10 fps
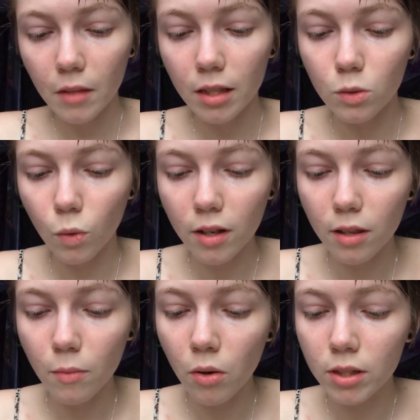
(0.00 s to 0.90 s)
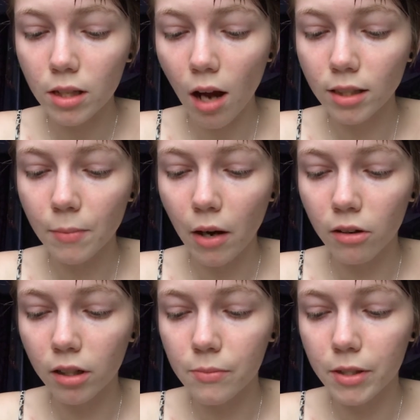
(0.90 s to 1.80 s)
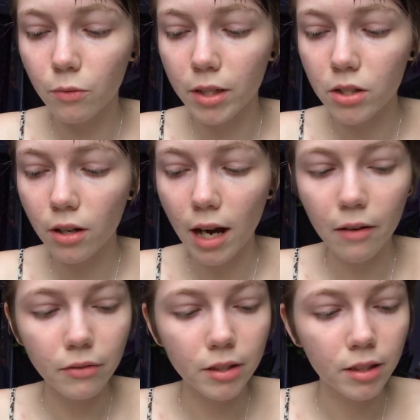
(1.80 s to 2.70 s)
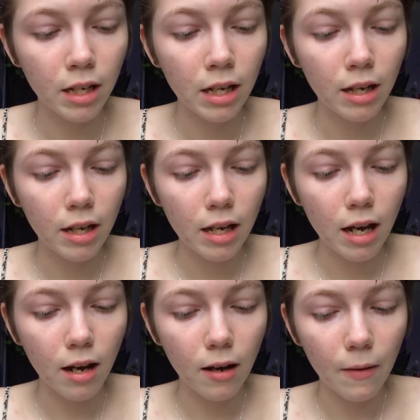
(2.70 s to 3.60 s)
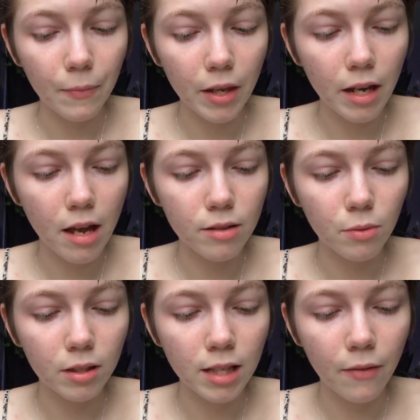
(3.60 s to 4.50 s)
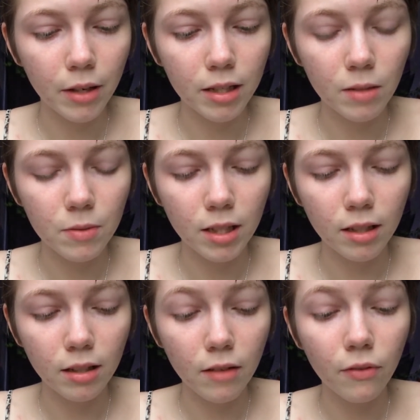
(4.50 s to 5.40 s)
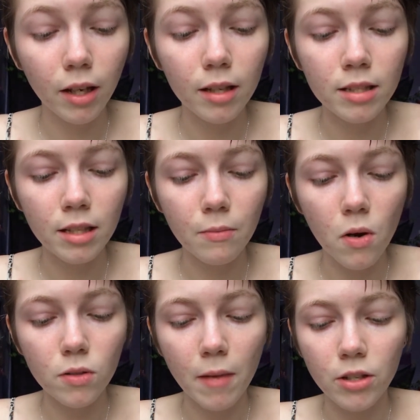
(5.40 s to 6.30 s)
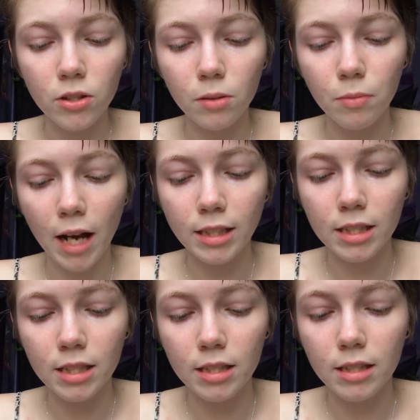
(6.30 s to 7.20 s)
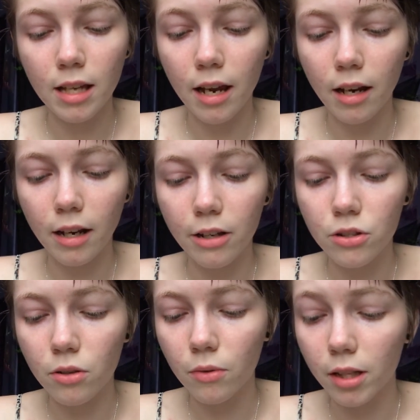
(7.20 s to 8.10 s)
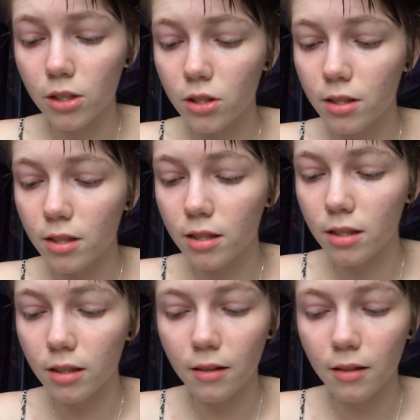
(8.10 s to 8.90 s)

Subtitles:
It's one of the most talked about herbs in witchcraft, as well as having a deep significance in most magical practices and ancient religions.